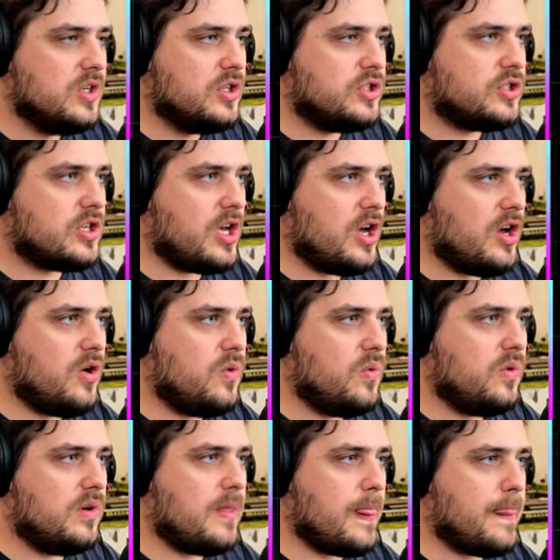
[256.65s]

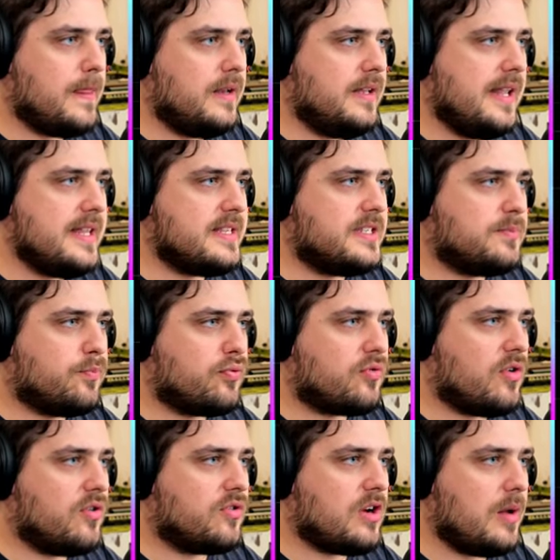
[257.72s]
So let's
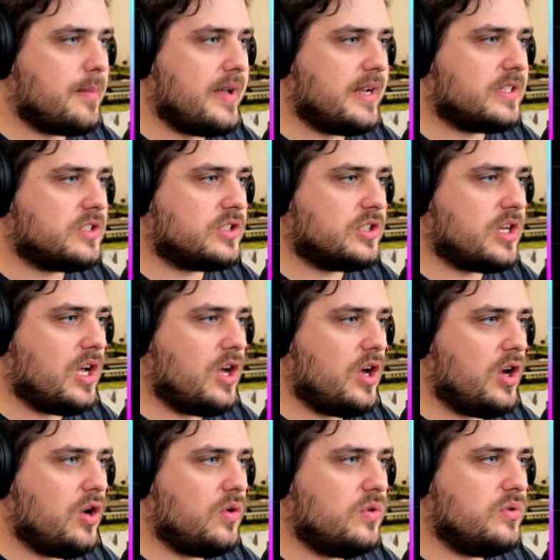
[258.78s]
program it to
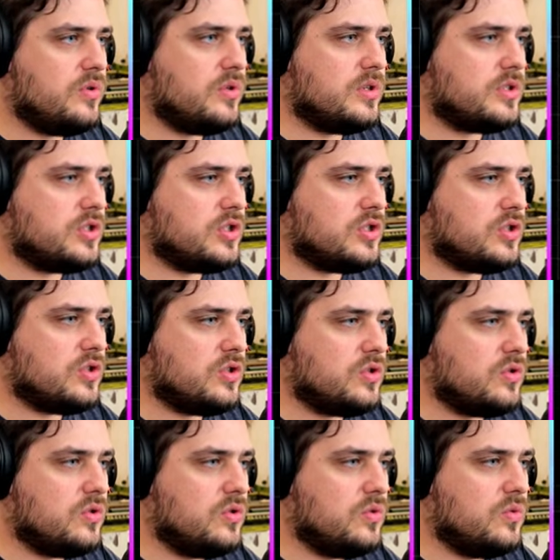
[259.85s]
go
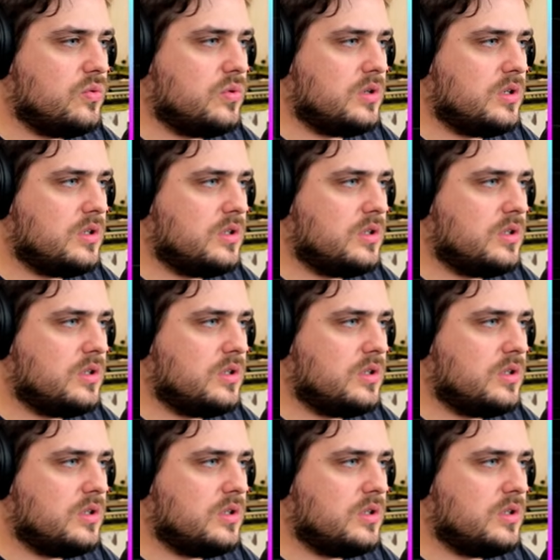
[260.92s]
to